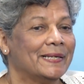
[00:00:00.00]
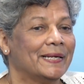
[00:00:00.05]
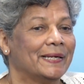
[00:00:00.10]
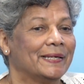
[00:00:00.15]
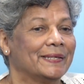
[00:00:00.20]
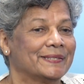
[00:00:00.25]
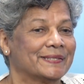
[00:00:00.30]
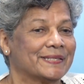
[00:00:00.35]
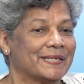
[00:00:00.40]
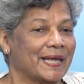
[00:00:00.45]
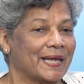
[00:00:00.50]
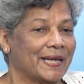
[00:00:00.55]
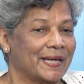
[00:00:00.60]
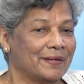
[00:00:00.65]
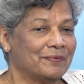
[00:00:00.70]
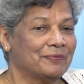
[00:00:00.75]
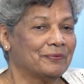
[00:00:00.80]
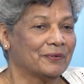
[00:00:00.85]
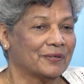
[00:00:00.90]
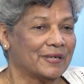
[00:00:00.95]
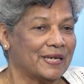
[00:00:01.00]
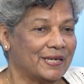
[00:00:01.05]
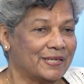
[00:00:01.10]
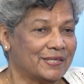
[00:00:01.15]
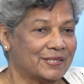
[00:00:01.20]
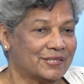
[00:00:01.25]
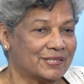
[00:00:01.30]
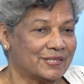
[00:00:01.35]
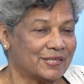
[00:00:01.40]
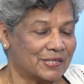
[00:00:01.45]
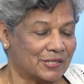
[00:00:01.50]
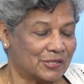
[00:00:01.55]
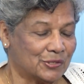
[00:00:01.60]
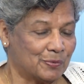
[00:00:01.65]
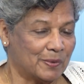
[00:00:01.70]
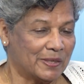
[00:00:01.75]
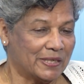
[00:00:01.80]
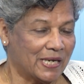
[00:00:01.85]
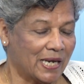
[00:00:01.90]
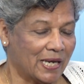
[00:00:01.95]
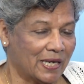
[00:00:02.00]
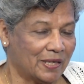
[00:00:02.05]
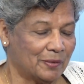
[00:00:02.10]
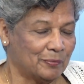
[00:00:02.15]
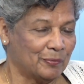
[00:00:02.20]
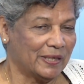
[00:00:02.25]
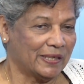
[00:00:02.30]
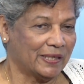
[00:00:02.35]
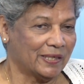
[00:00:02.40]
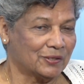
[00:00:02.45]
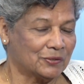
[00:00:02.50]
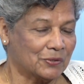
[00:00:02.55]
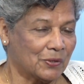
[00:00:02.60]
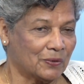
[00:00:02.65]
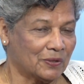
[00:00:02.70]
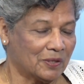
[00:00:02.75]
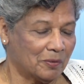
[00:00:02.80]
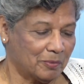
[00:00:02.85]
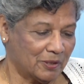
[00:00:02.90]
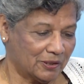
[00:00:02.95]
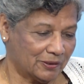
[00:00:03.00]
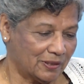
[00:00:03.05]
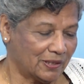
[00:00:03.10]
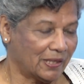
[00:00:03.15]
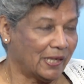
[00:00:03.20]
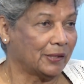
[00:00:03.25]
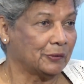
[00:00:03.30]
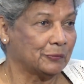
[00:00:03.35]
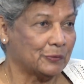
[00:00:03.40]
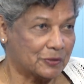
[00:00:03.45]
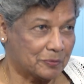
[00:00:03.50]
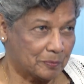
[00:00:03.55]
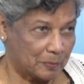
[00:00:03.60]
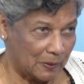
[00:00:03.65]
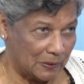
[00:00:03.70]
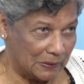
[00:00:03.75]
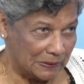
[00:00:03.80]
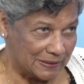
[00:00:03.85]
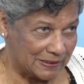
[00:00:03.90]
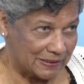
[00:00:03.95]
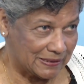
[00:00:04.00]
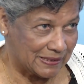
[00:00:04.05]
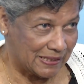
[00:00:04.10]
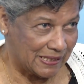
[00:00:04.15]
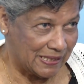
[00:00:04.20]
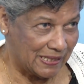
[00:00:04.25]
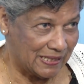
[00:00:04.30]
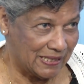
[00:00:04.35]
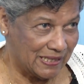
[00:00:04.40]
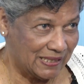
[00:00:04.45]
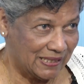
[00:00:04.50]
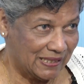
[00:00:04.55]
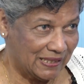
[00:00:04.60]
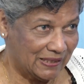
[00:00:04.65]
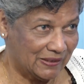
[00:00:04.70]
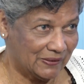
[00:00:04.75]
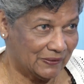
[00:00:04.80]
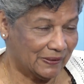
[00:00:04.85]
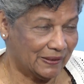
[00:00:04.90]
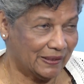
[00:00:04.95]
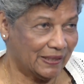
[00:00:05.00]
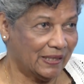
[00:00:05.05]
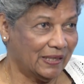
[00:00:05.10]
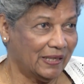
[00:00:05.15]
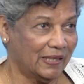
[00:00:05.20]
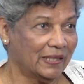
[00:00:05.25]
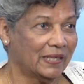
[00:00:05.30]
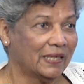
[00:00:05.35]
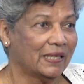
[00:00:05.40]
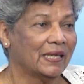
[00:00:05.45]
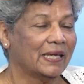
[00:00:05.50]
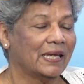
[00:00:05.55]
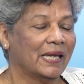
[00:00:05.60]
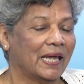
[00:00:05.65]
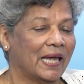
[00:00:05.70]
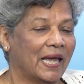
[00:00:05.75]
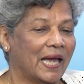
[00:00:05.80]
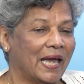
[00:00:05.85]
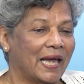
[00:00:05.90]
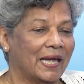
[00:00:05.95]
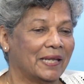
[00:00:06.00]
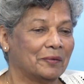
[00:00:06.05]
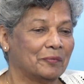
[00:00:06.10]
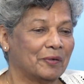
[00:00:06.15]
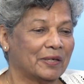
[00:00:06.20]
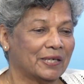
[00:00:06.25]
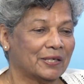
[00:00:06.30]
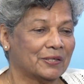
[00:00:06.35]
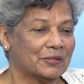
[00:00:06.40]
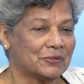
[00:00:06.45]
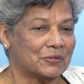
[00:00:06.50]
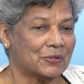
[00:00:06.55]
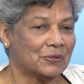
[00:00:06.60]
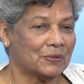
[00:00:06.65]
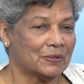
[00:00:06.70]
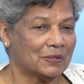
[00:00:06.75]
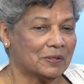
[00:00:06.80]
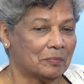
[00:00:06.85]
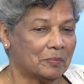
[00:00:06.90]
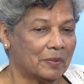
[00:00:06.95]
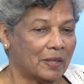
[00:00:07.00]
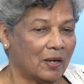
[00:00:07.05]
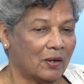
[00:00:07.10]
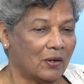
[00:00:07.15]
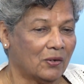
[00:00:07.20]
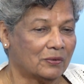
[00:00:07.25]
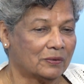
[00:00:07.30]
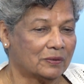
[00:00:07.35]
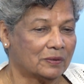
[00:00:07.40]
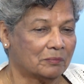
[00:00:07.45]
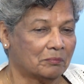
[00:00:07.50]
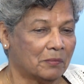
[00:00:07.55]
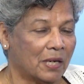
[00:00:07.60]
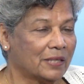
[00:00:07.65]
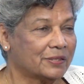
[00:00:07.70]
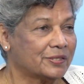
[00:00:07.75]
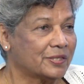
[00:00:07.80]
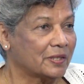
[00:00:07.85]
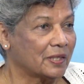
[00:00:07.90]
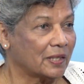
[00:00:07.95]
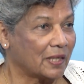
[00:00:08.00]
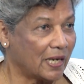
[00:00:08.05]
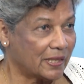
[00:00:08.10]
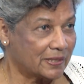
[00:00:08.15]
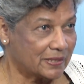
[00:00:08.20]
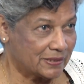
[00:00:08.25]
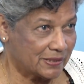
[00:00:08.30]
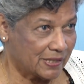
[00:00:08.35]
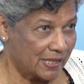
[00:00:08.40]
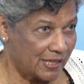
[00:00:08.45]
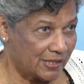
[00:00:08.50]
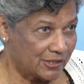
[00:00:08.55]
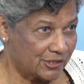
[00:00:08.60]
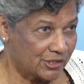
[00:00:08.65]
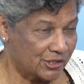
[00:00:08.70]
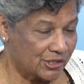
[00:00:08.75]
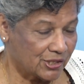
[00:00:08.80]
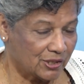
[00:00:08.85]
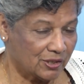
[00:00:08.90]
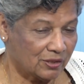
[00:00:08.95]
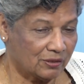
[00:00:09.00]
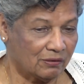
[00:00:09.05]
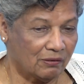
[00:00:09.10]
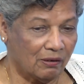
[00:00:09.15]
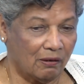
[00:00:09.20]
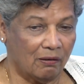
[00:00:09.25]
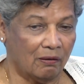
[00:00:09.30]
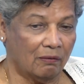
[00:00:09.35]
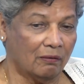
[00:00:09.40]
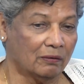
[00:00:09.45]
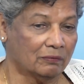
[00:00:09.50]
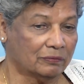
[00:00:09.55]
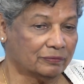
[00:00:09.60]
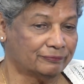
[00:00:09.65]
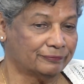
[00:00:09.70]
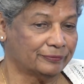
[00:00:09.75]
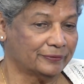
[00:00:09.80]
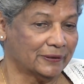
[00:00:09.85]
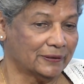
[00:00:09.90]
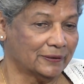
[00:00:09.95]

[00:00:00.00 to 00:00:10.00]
Say, for instance, we can talk about the language policy, okay, and we can talk about marginalization of